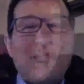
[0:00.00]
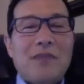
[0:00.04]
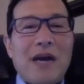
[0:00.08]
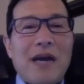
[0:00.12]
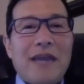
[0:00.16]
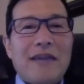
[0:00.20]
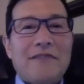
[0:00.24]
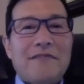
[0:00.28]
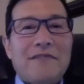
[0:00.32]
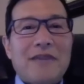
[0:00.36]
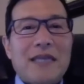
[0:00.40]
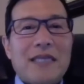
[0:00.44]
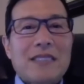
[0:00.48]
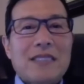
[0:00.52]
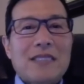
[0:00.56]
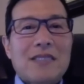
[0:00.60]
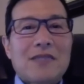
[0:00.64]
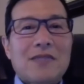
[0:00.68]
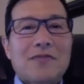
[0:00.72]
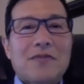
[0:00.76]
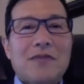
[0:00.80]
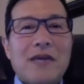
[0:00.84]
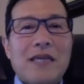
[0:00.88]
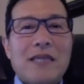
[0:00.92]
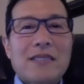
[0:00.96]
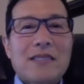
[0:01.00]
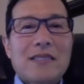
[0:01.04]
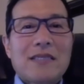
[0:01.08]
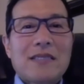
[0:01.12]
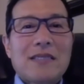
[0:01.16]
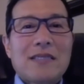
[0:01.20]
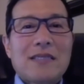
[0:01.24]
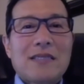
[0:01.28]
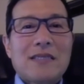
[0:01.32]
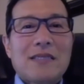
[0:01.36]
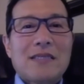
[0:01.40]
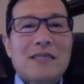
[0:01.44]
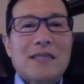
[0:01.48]
advice to the
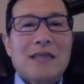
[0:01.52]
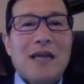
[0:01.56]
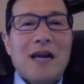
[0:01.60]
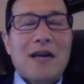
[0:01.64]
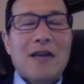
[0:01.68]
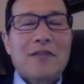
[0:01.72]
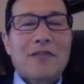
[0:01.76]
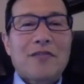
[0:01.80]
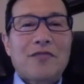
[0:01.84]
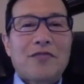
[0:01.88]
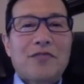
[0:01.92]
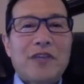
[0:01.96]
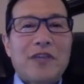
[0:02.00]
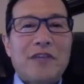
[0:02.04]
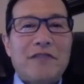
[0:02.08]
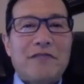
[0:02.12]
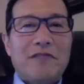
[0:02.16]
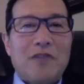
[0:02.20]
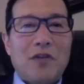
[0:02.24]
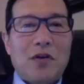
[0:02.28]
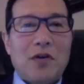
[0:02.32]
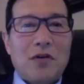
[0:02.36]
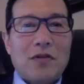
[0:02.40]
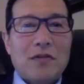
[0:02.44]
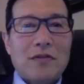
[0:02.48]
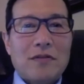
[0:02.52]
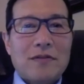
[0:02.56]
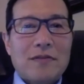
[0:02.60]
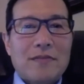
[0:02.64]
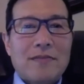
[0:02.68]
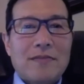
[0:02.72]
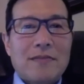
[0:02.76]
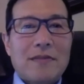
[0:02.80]
residents are threefold.